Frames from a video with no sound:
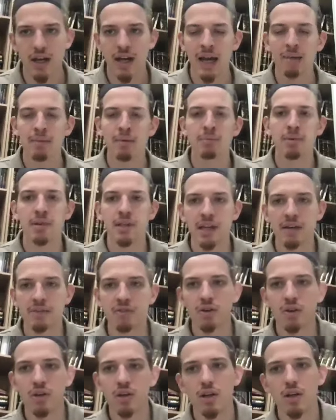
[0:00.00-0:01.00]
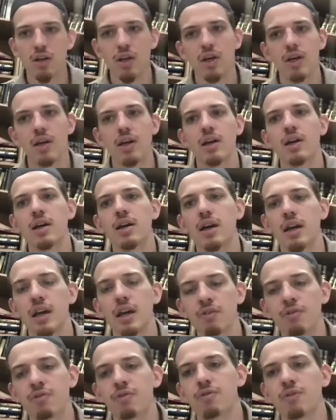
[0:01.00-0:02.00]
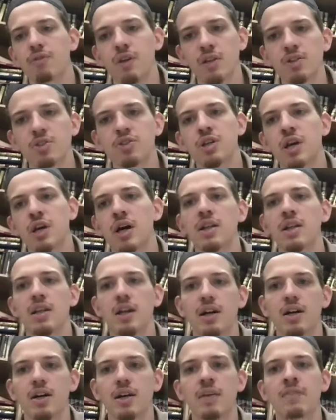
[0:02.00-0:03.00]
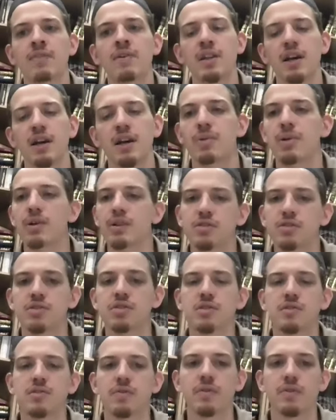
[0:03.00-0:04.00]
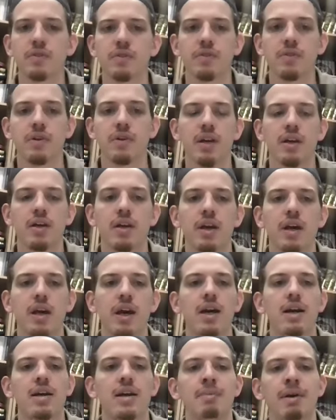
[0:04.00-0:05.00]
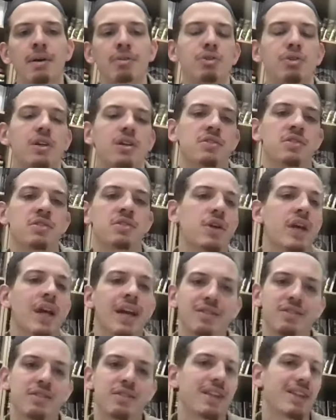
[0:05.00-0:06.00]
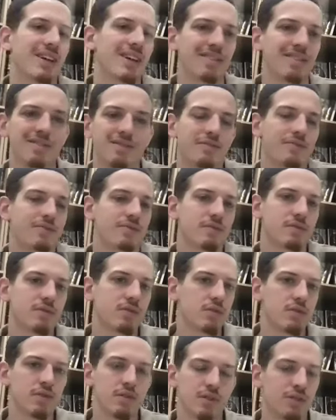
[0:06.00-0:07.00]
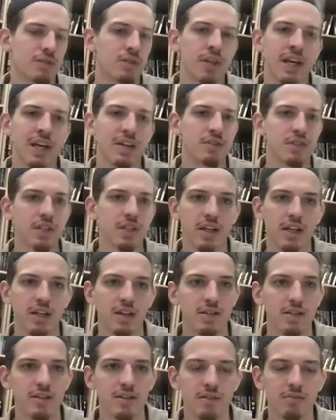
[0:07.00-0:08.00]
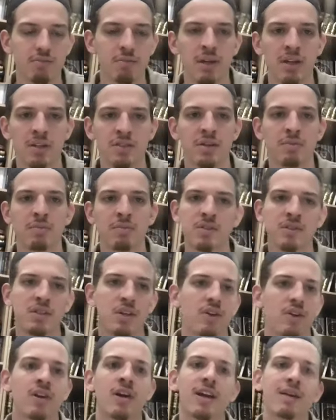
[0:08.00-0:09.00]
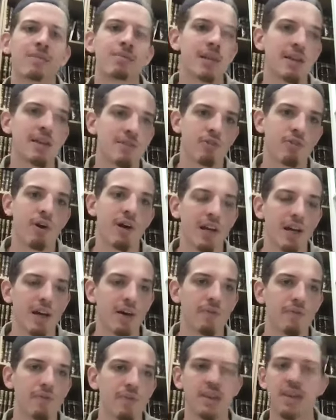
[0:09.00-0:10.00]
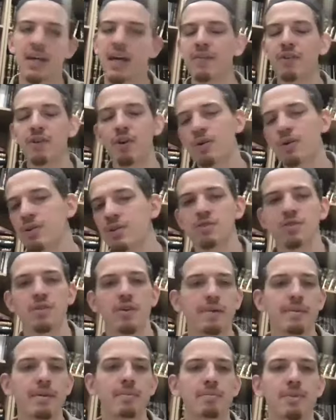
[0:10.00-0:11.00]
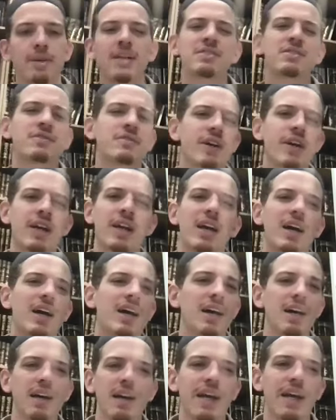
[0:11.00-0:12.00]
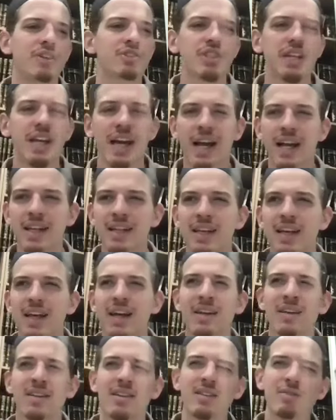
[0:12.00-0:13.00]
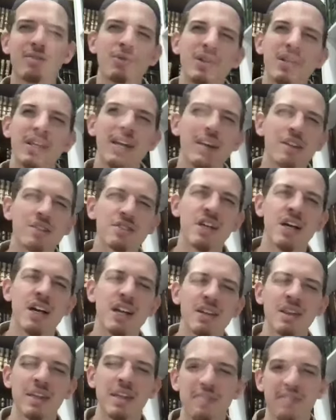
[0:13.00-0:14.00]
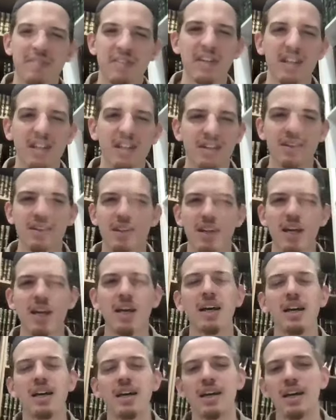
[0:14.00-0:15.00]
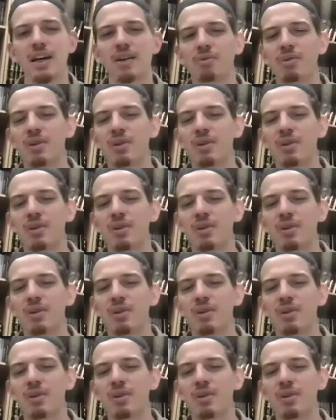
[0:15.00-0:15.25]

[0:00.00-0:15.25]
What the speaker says: I am a believer if inshallah, if Allah wills. Right? Maturidi say you can't say that. You can't say that because that means that you're not a believer right now. They have their own disagreement. But that's very ijtihadi, and it really is kind of lovely. It